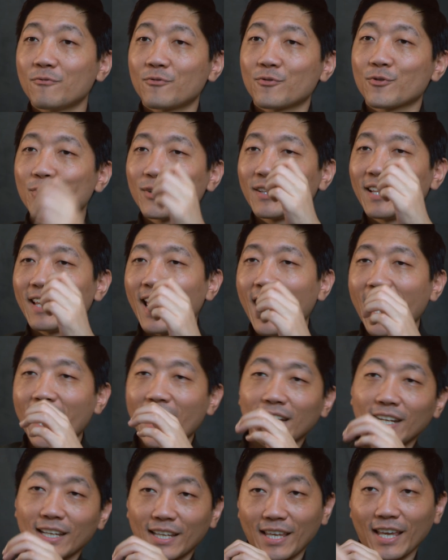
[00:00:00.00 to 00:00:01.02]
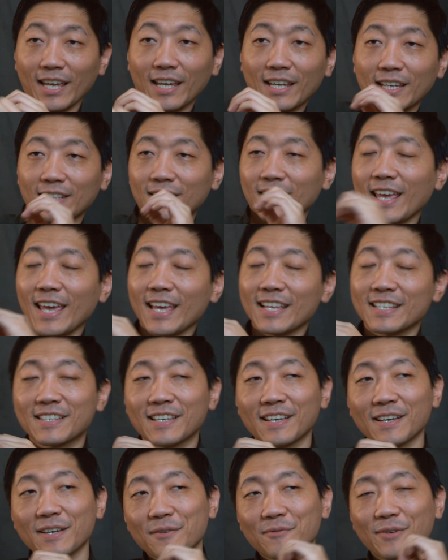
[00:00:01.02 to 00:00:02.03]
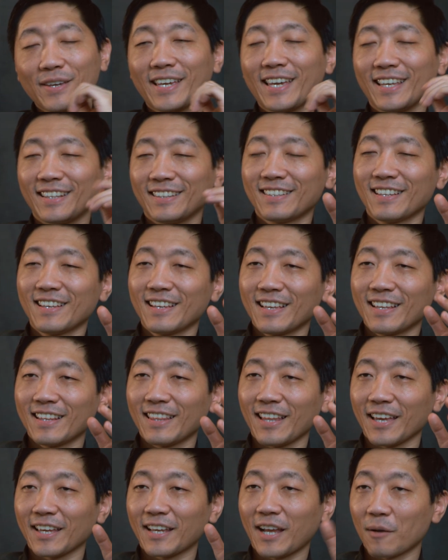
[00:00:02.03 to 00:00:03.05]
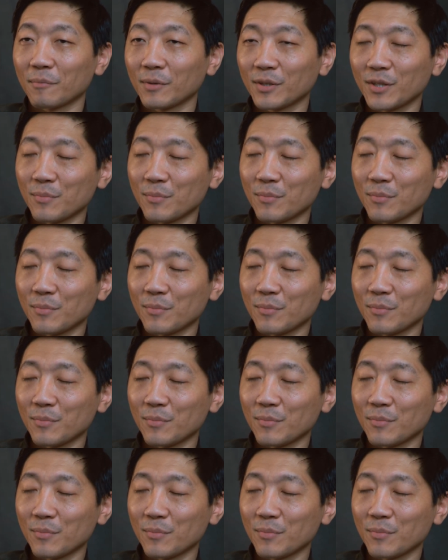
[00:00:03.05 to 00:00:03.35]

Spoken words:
throwing the air and kick and hit, thinking like I'm in a